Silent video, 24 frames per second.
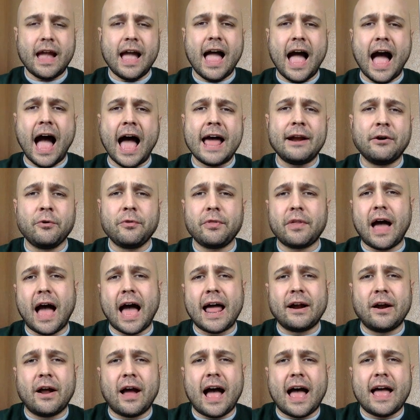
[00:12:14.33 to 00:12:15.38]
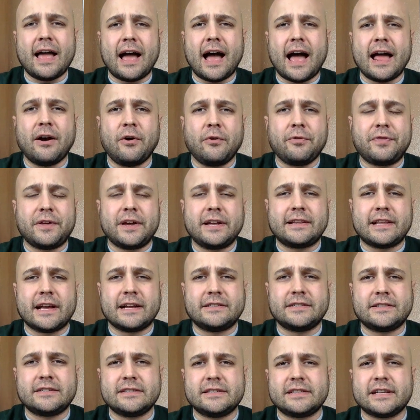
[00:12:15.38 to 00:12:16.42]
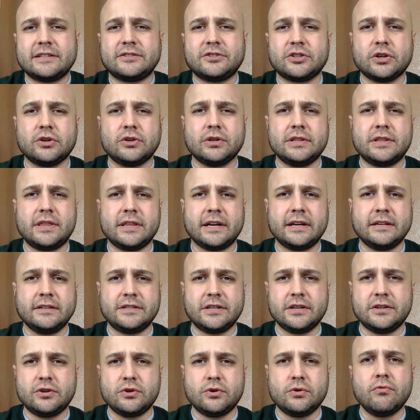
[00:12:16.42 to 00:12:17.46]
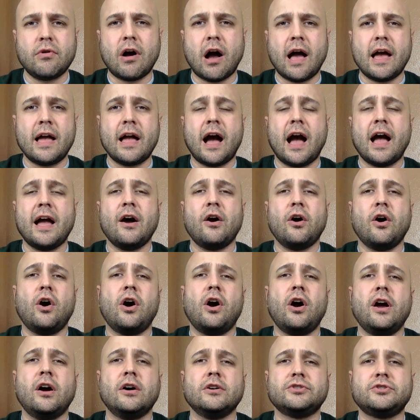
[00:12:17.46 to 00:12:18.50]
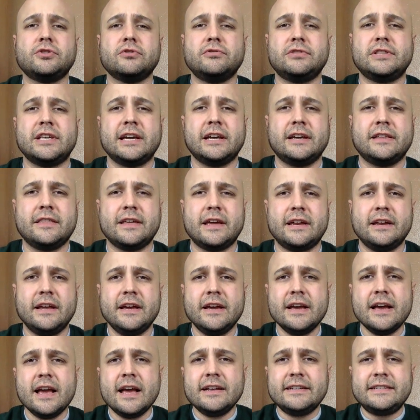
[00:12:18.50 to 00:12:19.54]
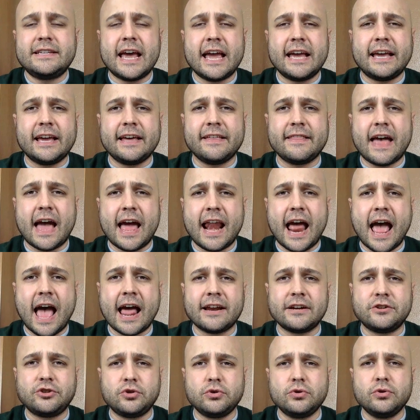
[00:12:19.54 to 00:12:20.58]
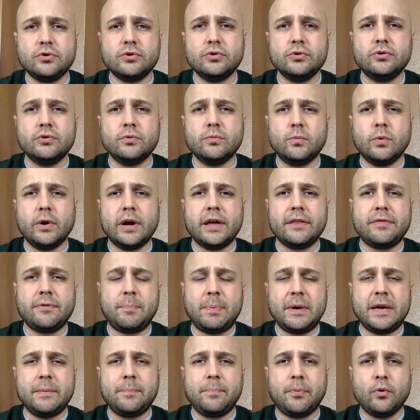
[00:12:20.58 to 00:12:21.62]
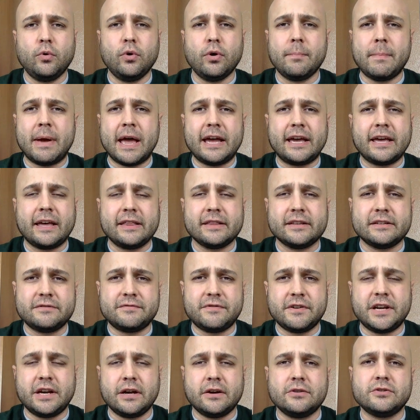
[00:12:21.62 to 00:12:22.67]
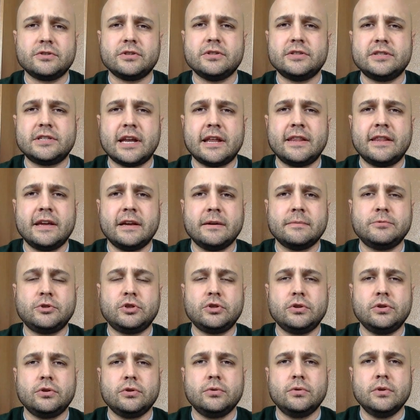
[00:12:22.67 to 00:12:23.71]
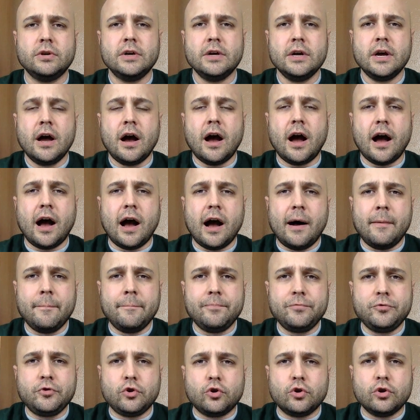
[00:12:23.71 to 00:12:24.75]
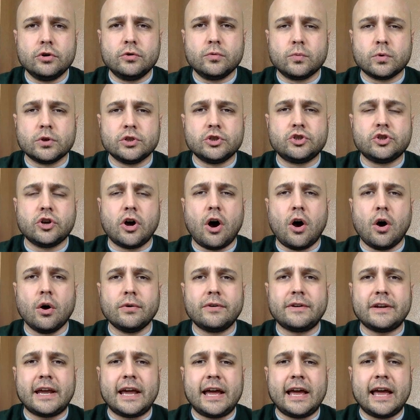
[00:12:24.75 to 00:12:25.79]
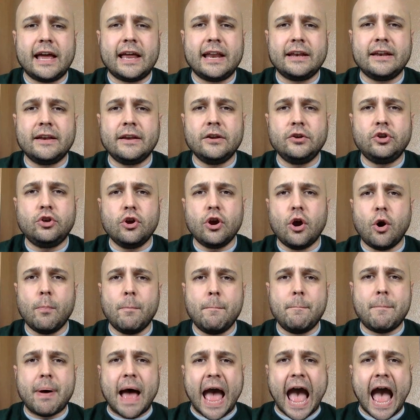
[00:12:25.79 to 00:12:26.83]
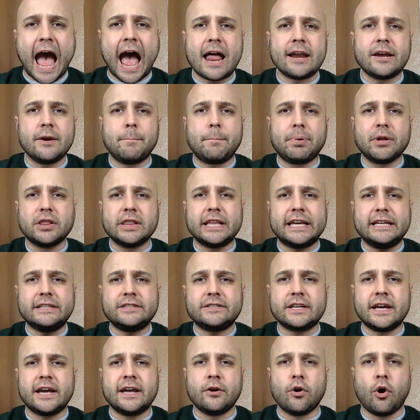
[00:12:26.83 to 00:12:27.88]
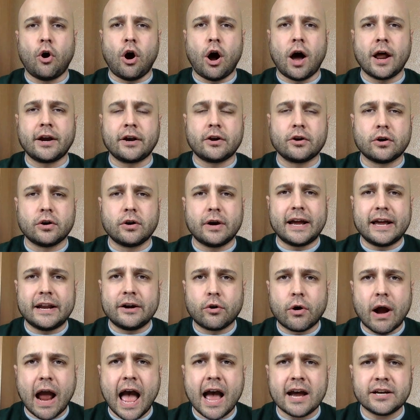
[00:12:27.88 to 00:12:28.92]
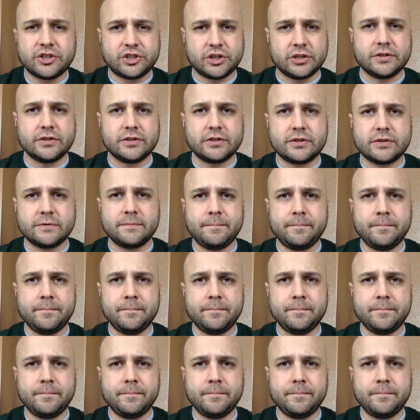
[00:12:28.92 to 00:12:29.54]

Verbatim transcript: I don't, I don't, I, I don't think that's that's a good thing to do. I, I, I also think that taking that attitude with people who are making these videos and sending them to you Um, could result in, you know, bad police and auditor interactions.